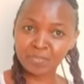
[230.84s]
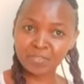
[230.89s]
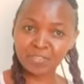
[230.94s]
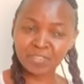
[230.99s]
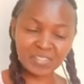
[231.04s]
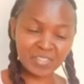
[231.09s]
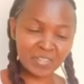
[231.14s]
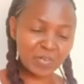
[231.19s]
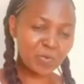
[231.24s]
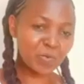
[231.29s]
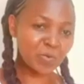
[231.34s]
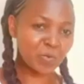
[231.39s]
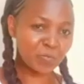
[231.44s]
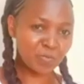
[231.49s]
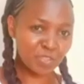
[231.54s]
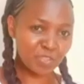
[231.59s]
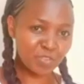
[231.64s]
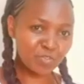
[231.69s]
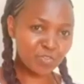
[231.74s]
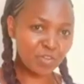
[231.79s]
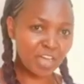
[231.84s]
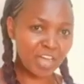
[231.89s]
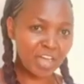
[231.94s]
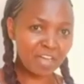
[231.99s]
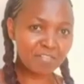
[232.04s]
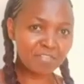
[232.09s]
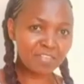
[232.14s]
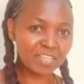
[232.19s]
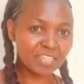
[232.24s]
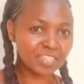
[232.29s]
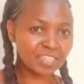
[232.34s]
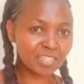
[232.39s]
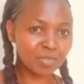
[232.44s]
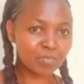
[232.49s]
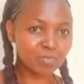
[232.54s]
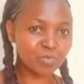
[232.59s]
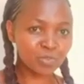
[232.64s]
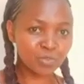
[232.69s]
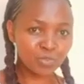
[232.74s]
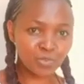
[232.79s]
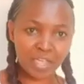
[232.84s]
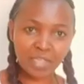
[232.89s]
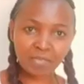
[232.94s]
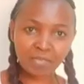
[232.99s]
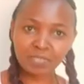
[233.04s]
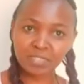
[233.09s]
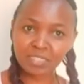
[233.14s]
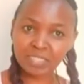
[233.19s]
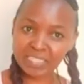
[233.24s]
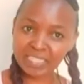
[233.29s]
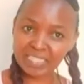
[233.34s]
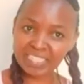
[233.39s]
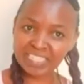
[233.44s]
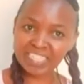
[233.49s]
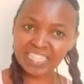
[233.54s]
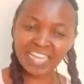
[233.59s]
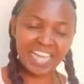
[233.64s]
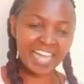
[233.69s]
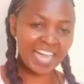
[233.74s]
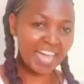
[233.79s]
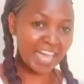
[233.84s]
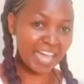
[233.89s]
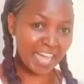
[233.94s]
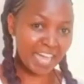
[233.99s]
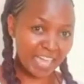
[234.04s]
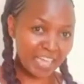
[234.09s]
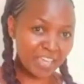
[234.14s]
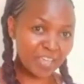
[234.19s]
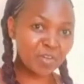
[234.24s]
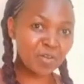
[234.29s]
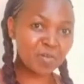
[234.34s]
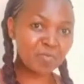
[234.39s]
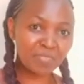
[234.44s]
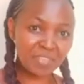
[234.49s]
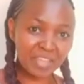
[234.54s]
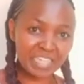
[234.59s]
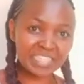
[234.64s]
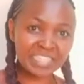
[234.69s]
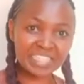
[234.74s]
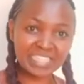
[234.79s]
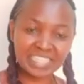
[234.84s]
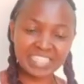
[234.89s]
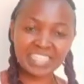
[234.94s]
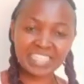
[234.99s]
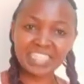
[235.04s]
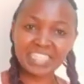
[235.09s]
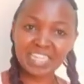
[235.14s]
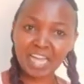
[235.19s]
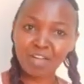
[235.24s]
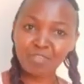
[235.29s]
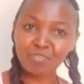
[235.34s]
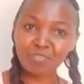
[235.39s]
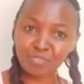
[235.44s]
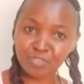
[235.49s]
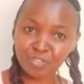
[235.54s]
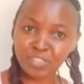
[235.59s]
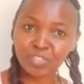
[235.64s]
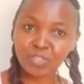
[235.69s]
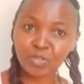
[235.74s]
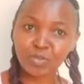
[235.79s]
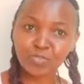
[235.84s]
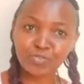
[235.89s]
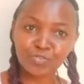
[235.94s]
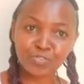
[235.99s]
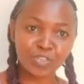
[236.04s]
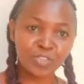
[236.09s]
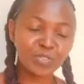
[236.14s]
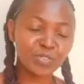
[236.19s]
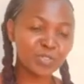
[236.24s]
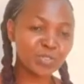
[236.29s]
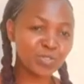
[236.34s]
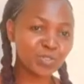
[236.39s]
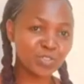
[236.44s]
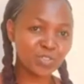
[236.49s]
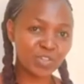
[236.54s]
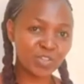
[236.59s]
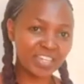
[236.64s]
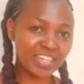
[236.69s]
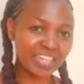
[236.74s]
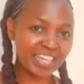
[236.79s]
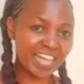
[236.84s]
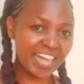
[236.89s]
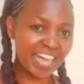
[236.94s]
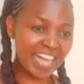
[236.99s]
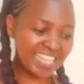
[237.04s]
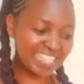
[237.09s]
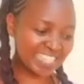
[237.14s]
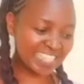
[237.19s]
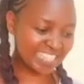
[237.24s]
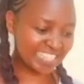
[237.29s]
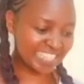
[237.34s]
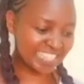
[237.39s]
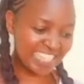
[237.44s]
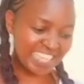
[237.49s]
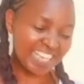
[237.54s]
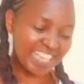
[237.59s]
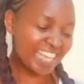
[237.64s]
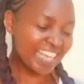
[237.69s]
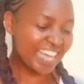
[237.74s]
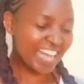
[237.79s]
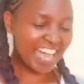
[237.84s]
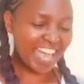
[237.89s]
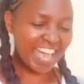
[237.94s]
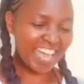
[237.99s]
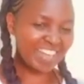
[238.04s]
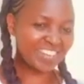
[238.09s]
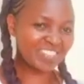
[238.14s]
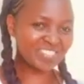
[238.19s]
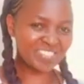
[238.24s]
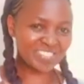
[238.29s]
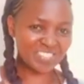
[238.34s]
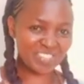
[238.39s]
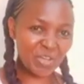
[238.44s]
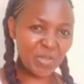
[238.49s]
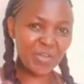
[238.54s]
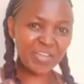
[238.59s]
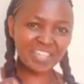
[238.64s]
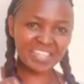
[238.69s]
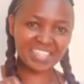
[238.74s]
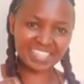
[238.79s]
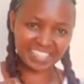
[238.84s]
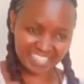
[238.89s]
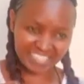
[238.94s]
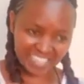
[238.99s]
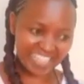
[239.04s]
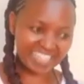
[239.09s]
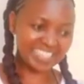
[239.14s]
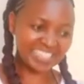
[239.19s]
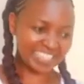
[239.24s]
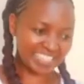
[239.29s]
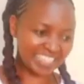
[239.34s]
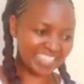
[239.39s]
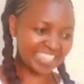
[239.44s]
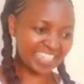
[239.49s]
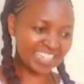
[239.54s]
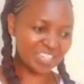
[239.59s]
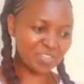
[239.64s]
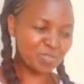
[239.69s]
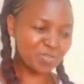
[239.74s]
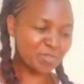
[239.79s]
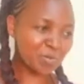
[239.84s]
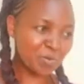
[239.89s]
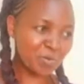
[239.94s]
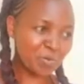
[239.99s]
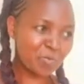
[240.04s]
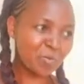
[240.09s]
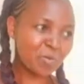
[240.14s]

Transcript: So if you haven't subscribed yet, I hope that is enough reason for you to join us. I am so excited, you know.